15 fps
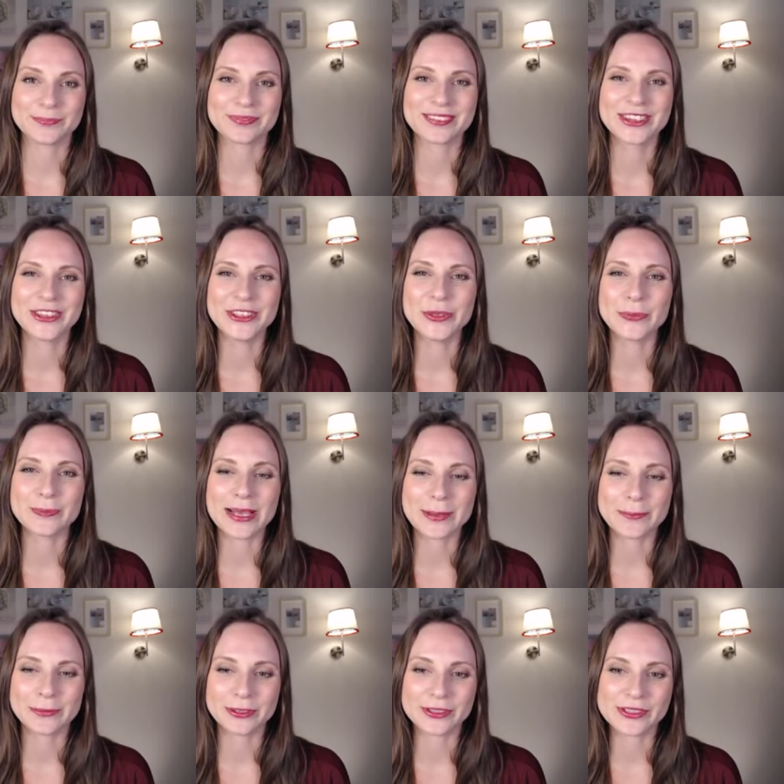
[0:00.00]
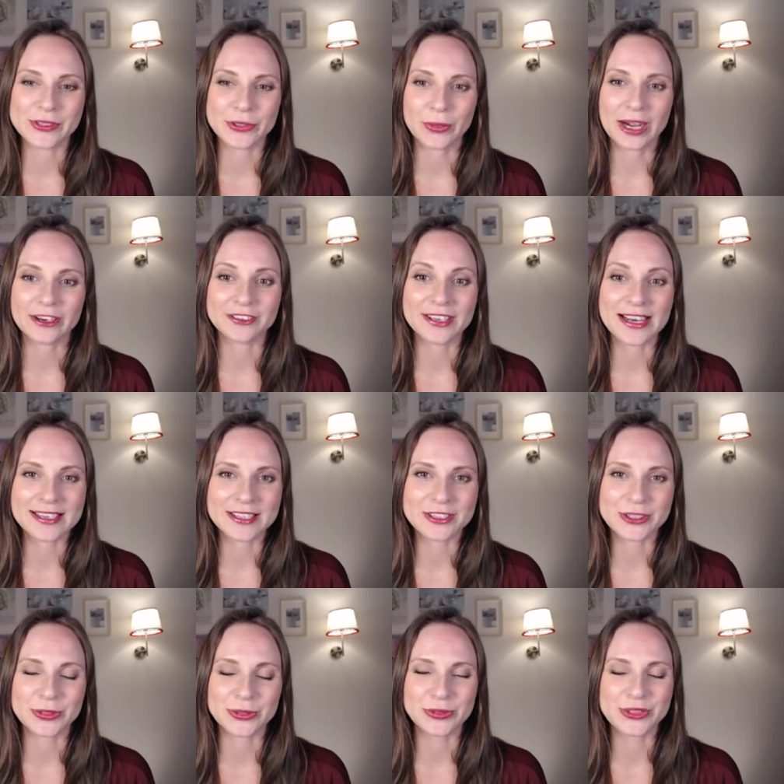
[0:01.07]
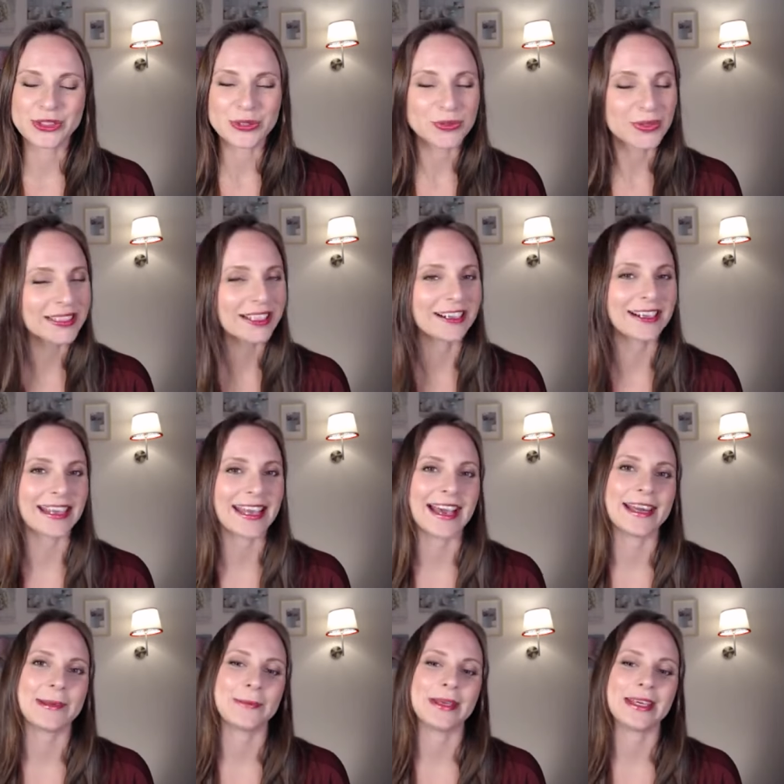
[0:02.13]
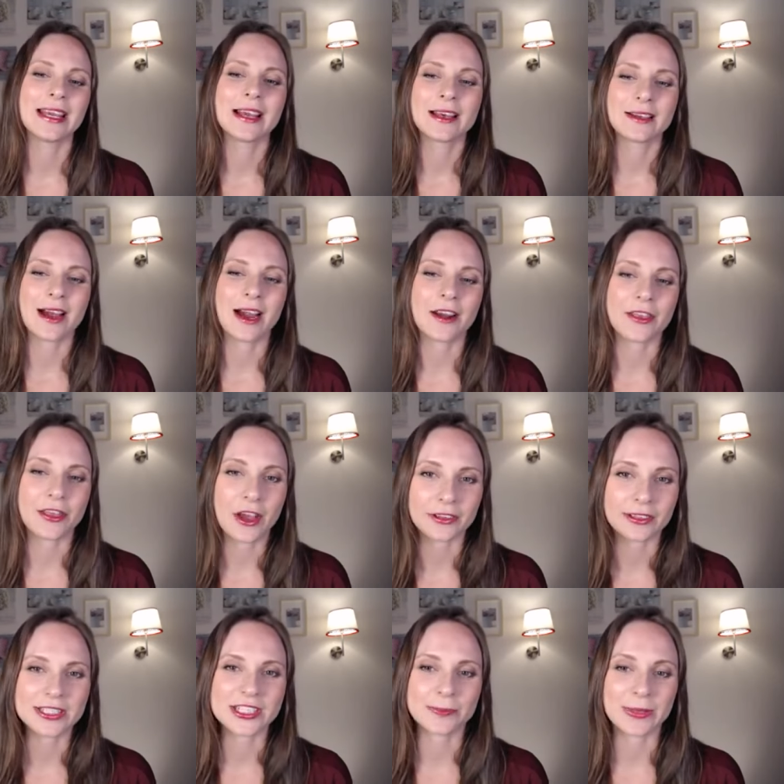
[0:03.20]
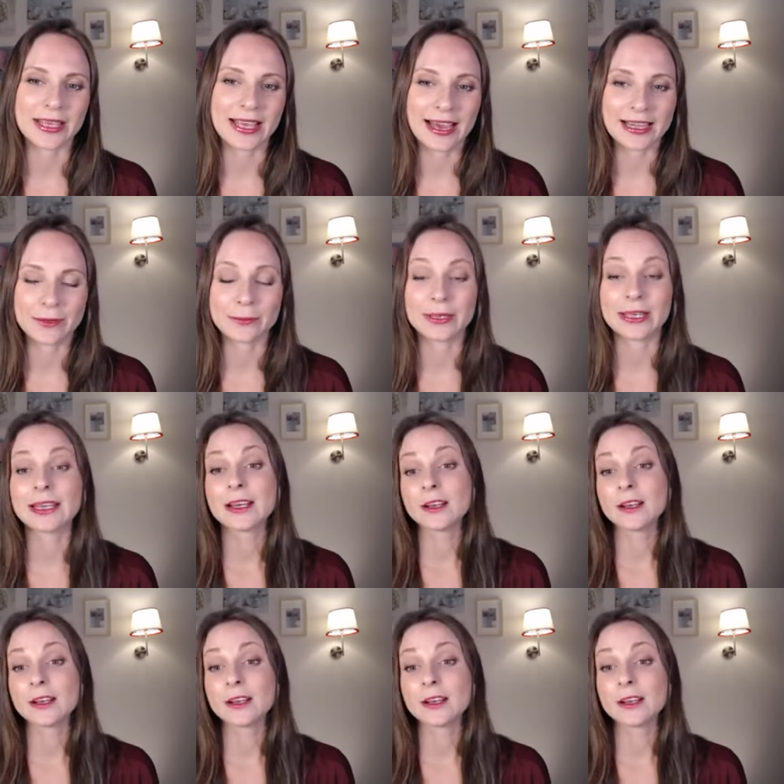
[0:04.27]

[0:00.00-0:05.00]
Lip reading: new members who are ready to join our academy, our Thought Leadership Academy.